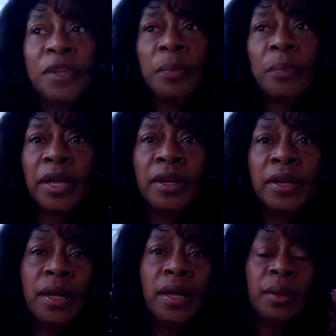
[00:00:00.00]
but
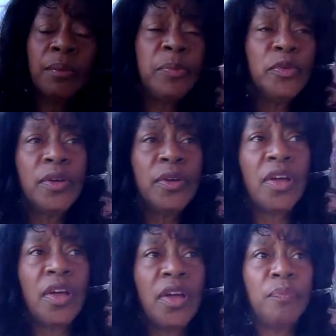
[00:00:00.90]
people,
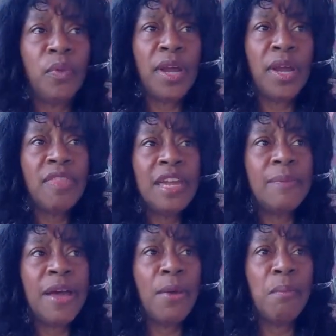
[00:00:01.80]
when I think
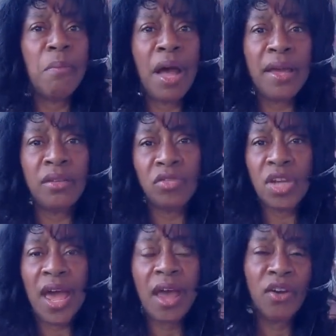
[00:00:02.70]
about mind
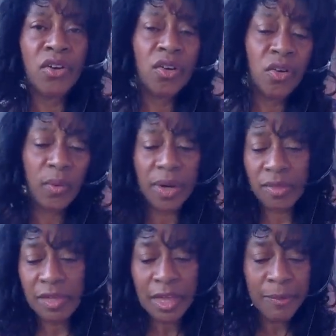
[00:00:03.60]
chatter, when I
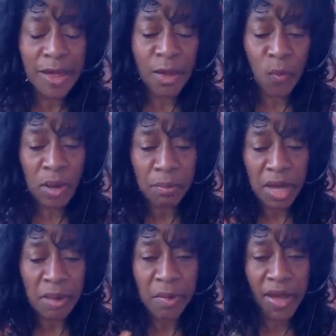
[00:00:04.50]
think about when
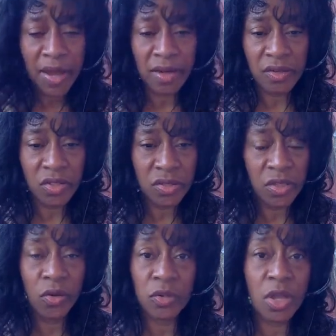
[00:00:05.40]
my mind
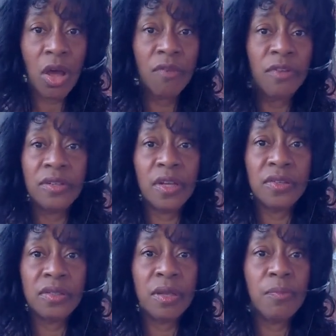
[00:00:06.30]
just goes off and
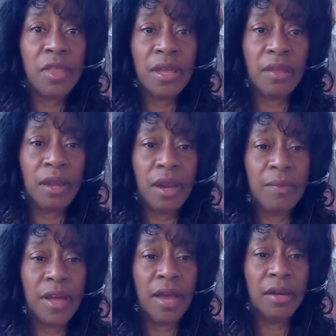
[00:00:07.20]
does something that
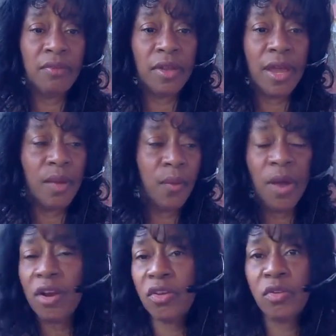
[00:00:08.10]
I'm kind of like,
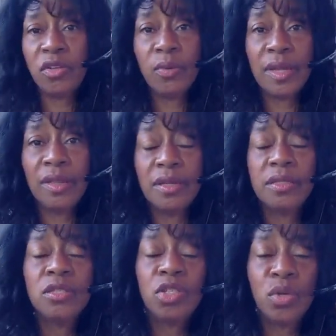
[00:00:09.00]
why are you doing
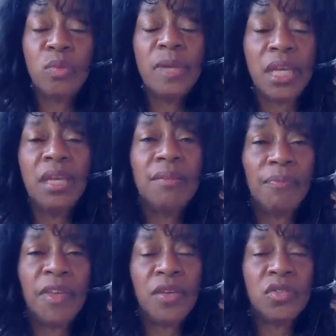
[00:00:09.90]
this to me?
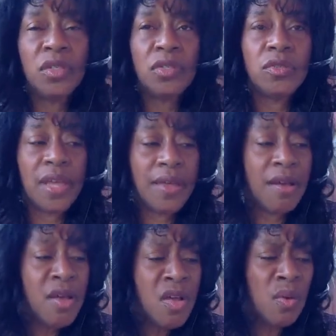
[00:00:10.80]
I usually do say that.
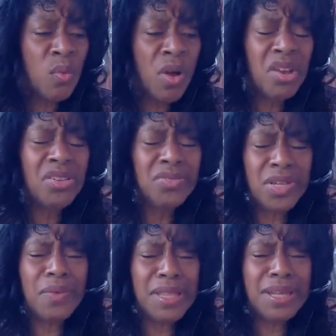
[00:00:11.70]
Why are you
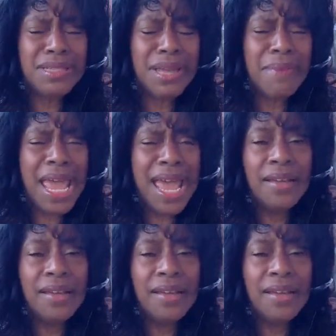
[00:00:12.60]
doing this to me?